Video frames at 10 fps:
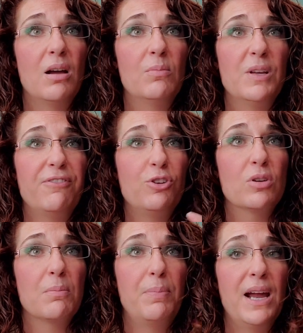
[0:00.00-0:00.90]
if you
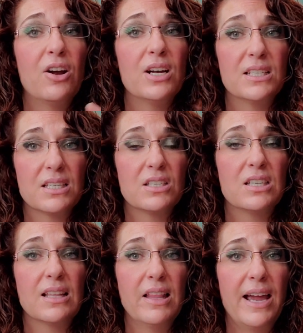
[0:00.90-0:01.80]
compare it
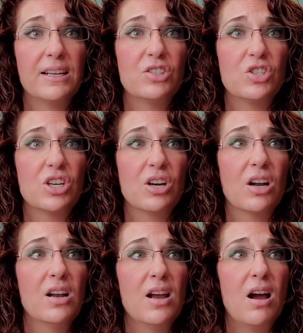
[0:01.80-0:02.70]
to last year,